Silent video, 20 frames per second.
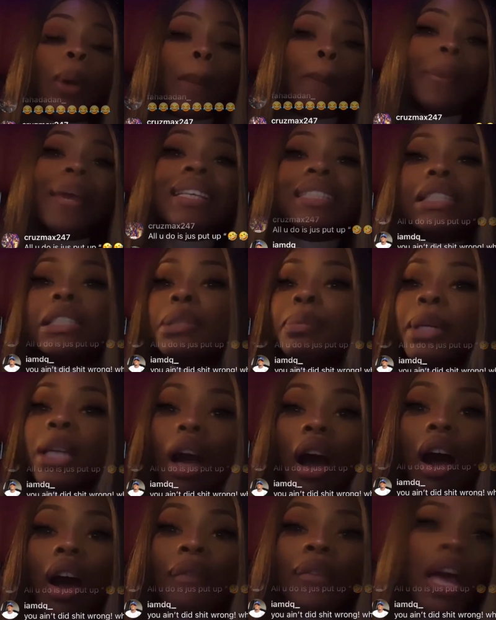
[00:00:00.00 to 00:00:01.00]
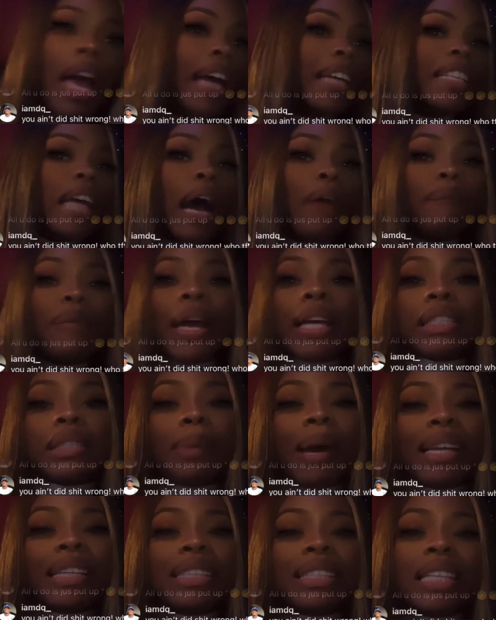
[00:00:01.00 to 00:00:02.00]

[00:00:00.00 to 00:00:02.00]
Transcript: what pisses me off, y'all find somebody